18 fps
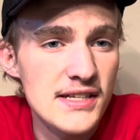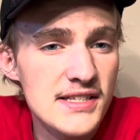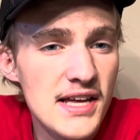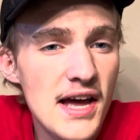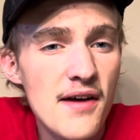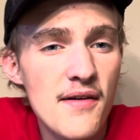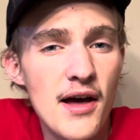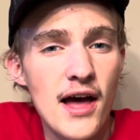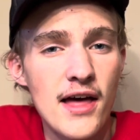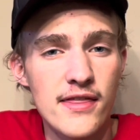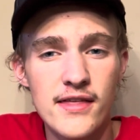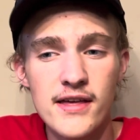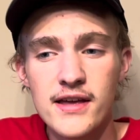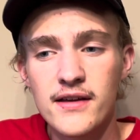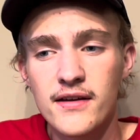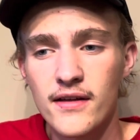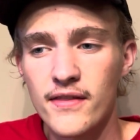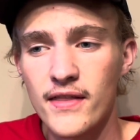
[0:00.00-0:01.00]
that, I
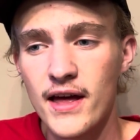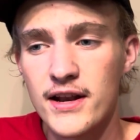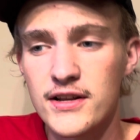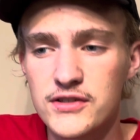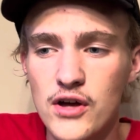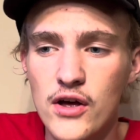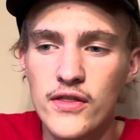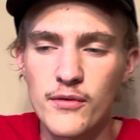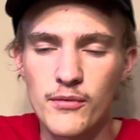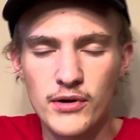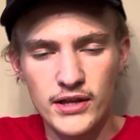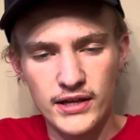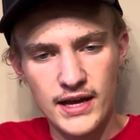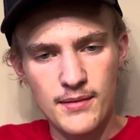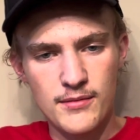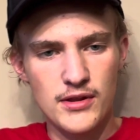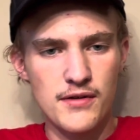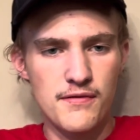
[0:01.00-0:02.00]
think that is all that really
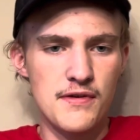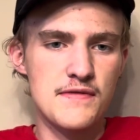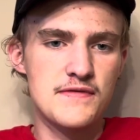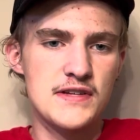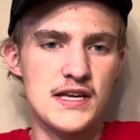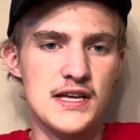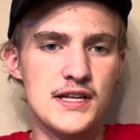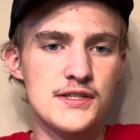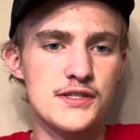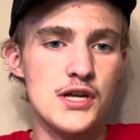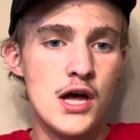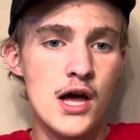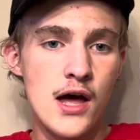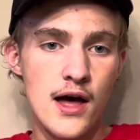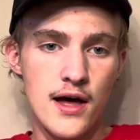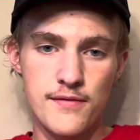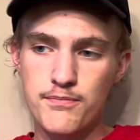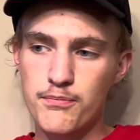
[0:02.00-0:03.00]
came to the 15s.
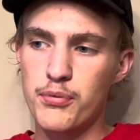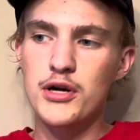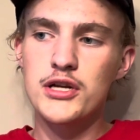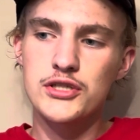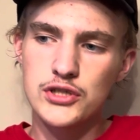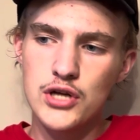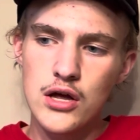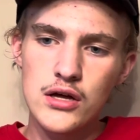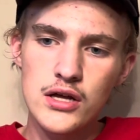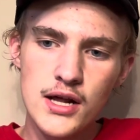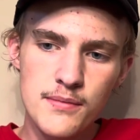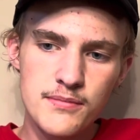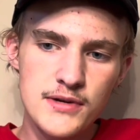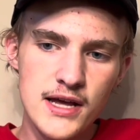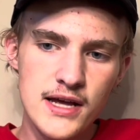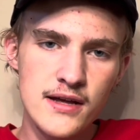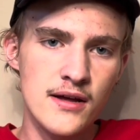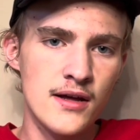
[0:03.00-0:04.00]
A pretty solid
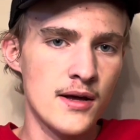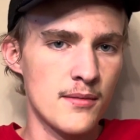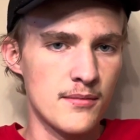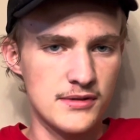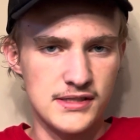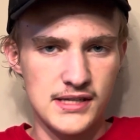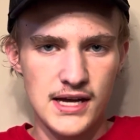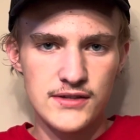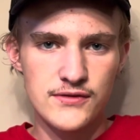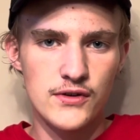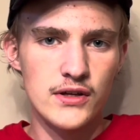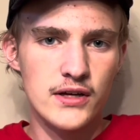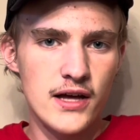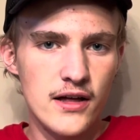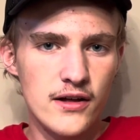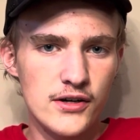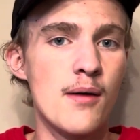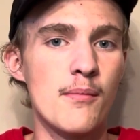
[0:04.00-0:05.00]
update, besides for the
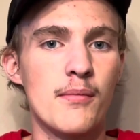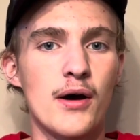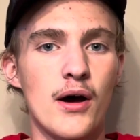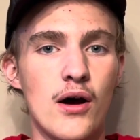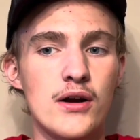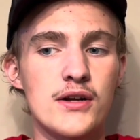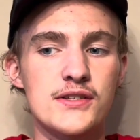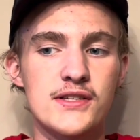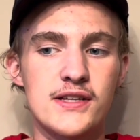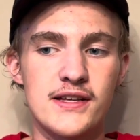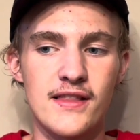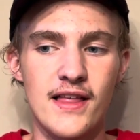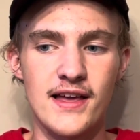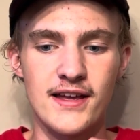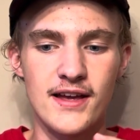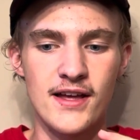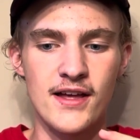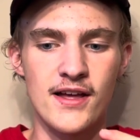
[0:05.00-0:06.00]
color. But honestly,
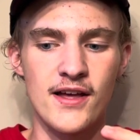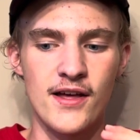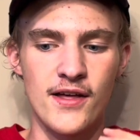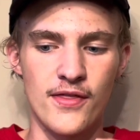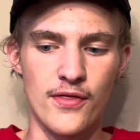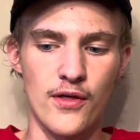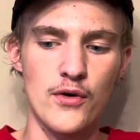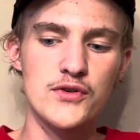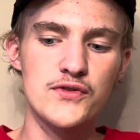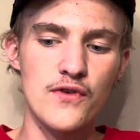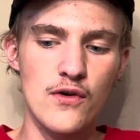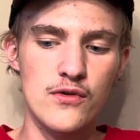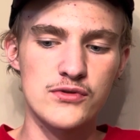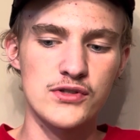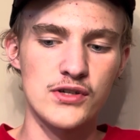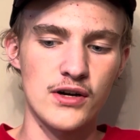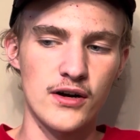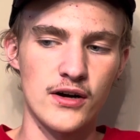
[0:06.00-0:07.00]
like, those phones
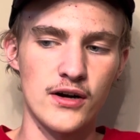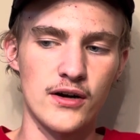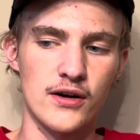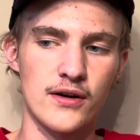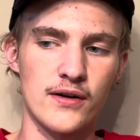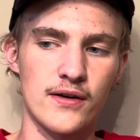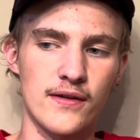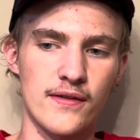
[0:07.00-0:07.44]
are